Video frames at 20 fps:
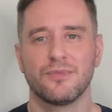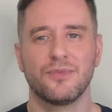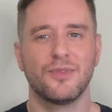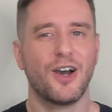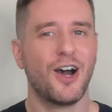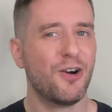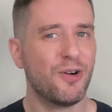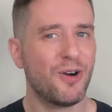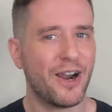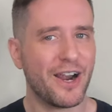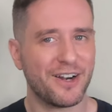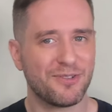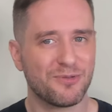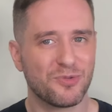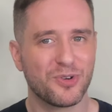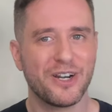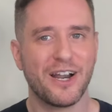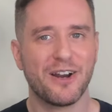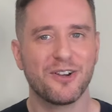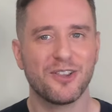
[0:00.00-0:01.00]
All right,
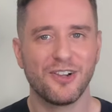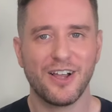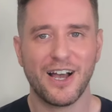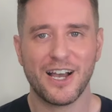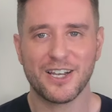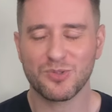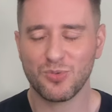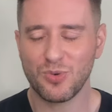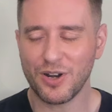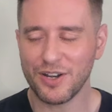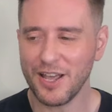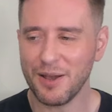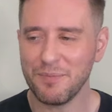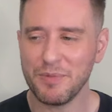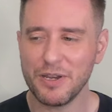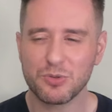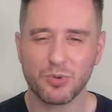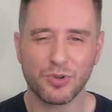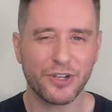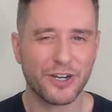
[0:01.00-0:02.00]
we're down to the last one. That
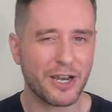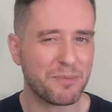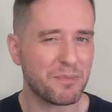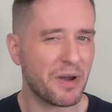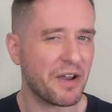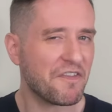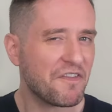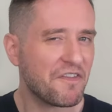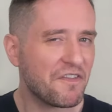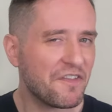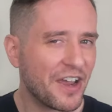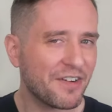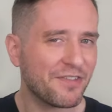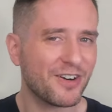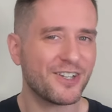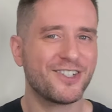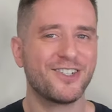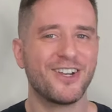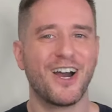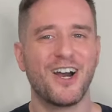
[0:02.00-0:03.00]
means we're looking at my
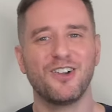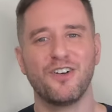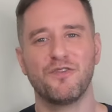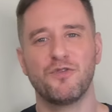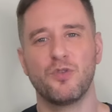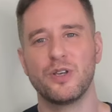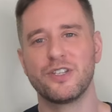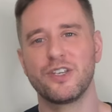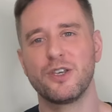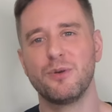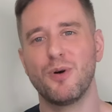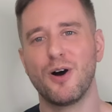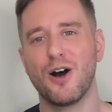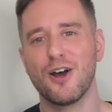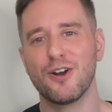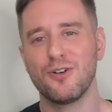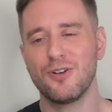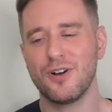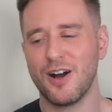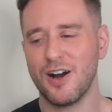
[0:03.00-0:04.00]
favorite style of whiskey
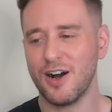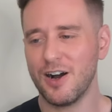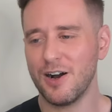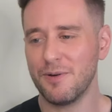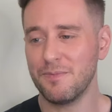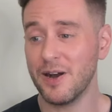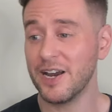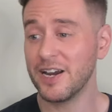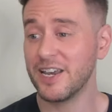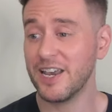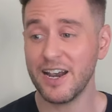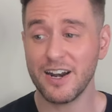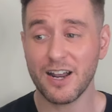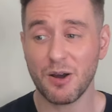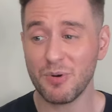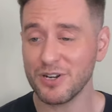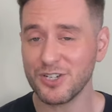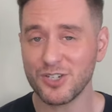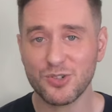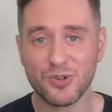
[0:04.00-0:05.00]
bottle. Again, I
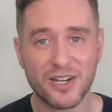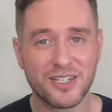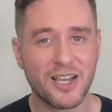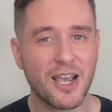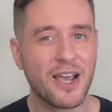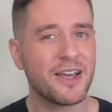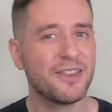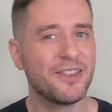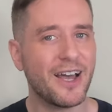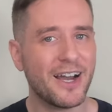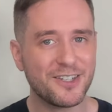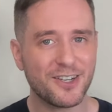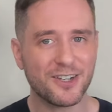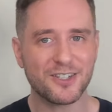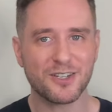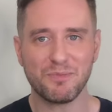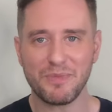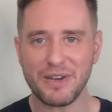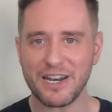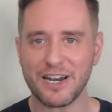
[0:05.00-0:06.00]
want to stress that
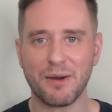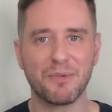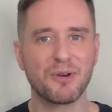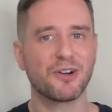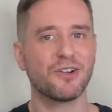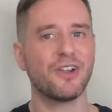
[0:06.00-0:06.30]
doesn't mean I'm going to